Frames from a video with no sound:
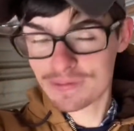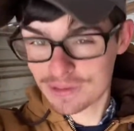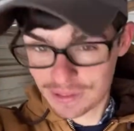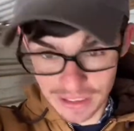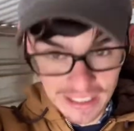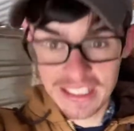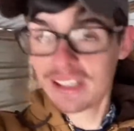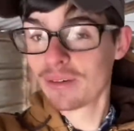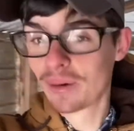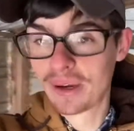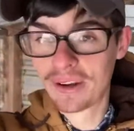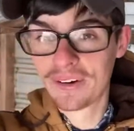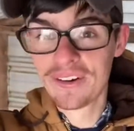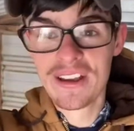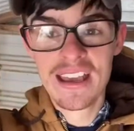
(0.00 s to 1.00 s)
in the
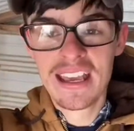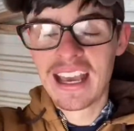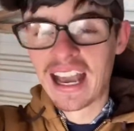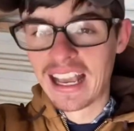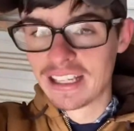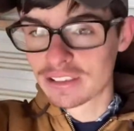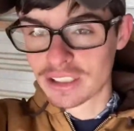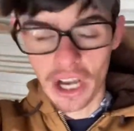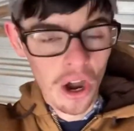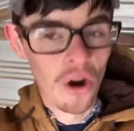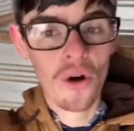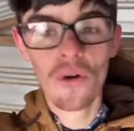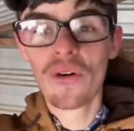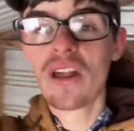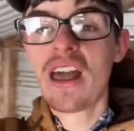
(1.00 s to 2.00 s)
winter. It was
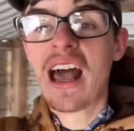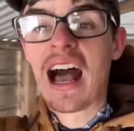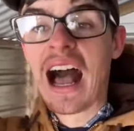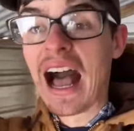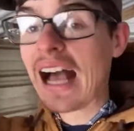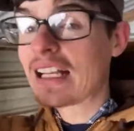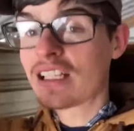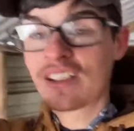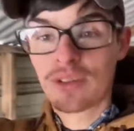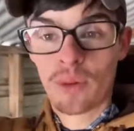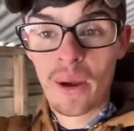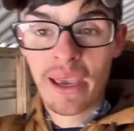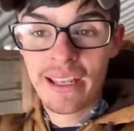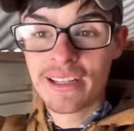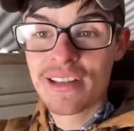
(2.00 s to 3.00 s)
cold. I was
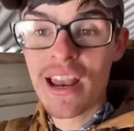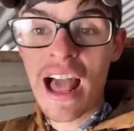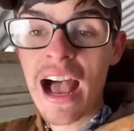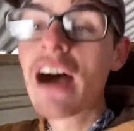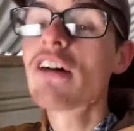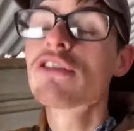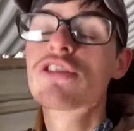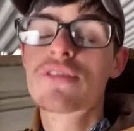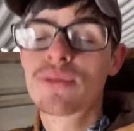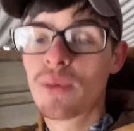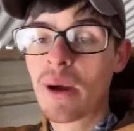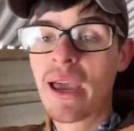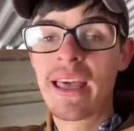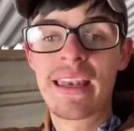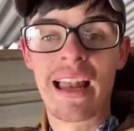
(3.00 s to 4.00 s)
sweating. I
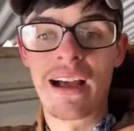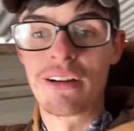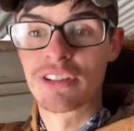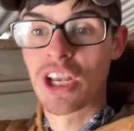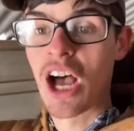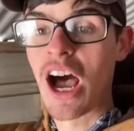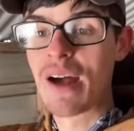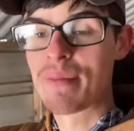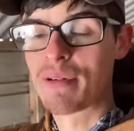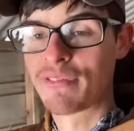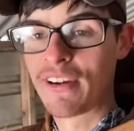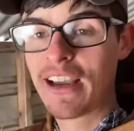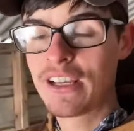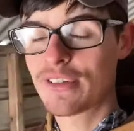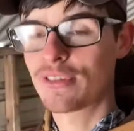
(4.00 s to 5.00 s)
was hot. My
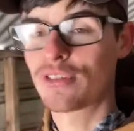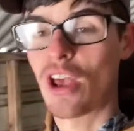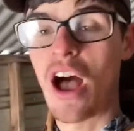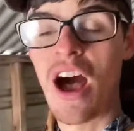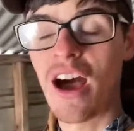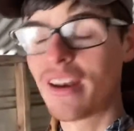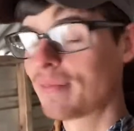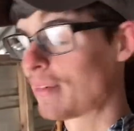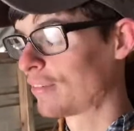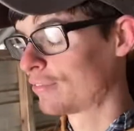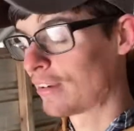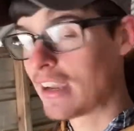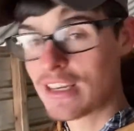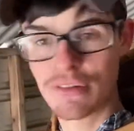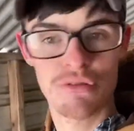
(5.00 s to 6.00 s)
face was hot. My
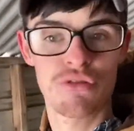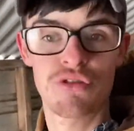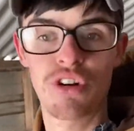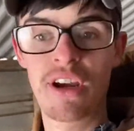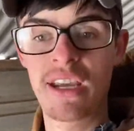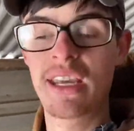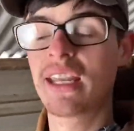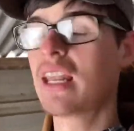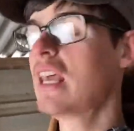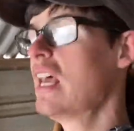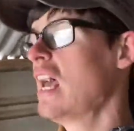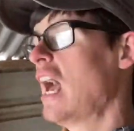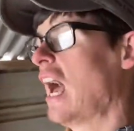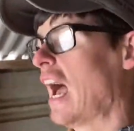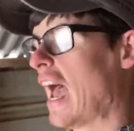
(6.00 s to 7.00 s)
face was red.
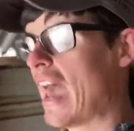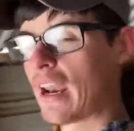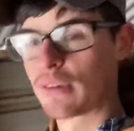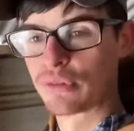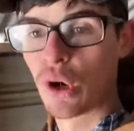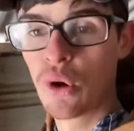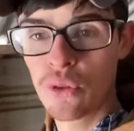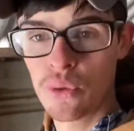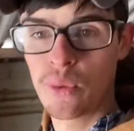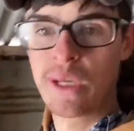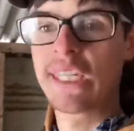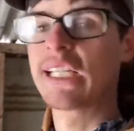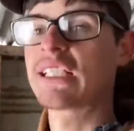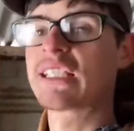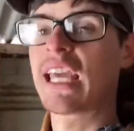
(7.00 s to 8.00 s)
I had to roll the
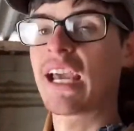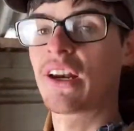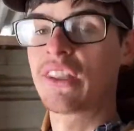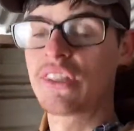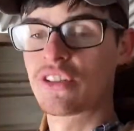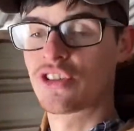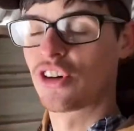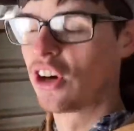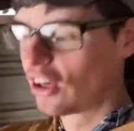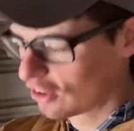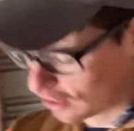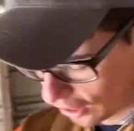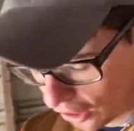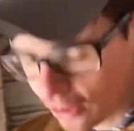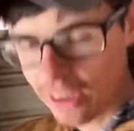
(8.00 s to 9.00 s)
windows down in the truck,
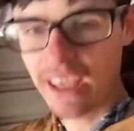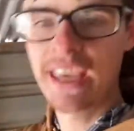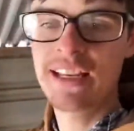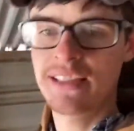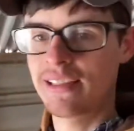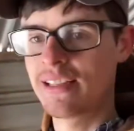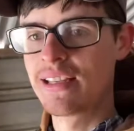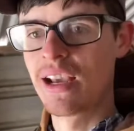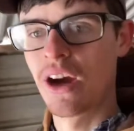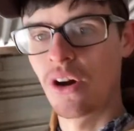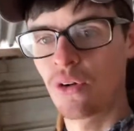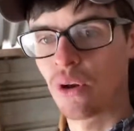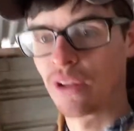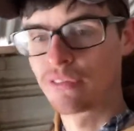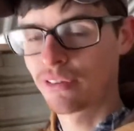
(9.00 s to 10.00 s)
turn the AC on.
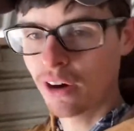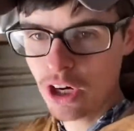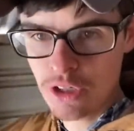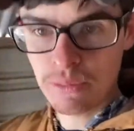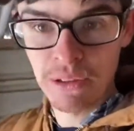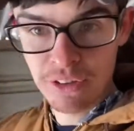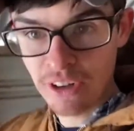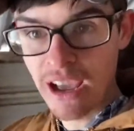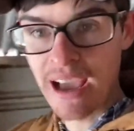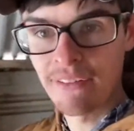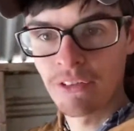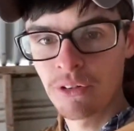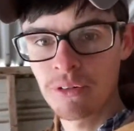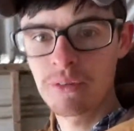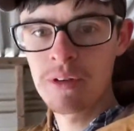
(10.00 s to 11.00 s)
I froze my
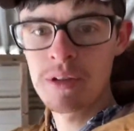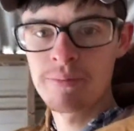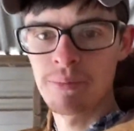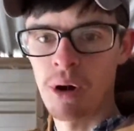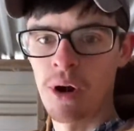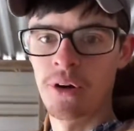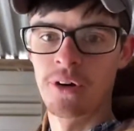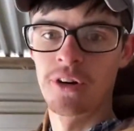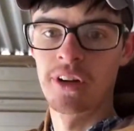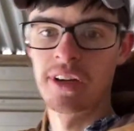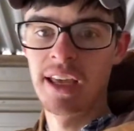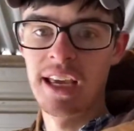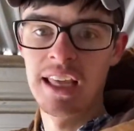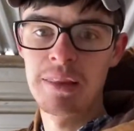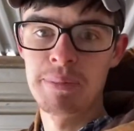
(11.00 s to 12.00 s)
driver partner to
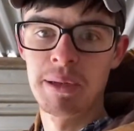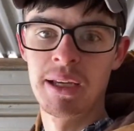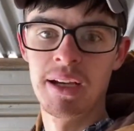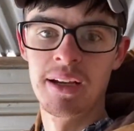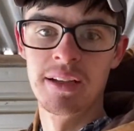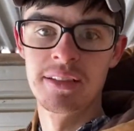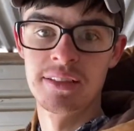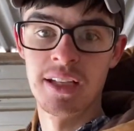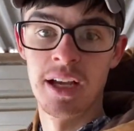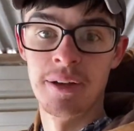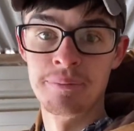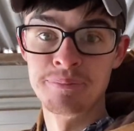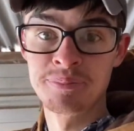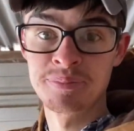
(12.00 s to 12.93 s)
death because I'm